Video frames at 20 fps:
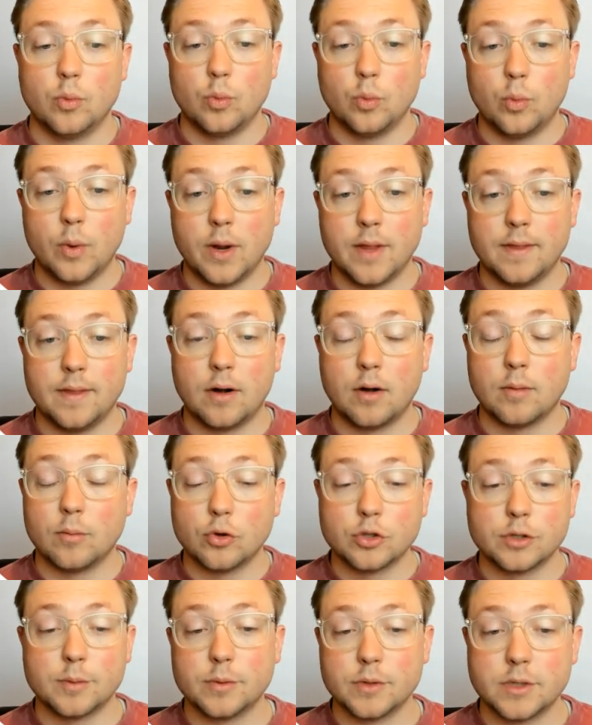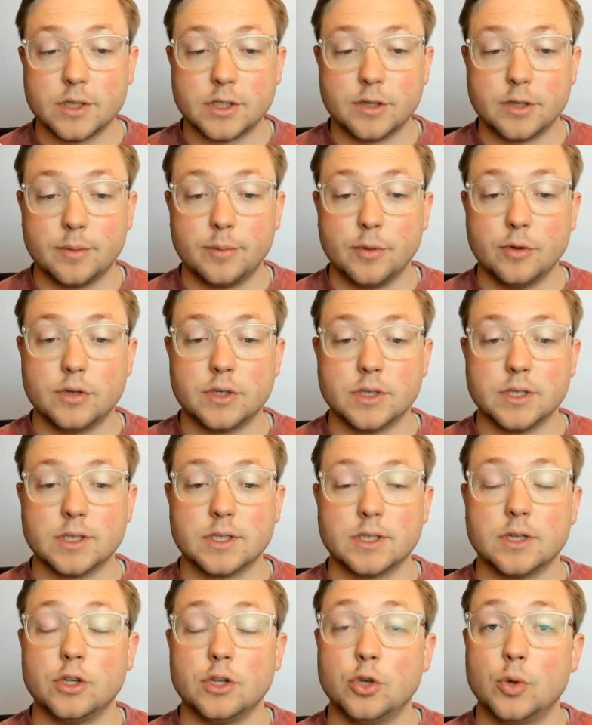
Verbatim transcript: When there are multiple distributions,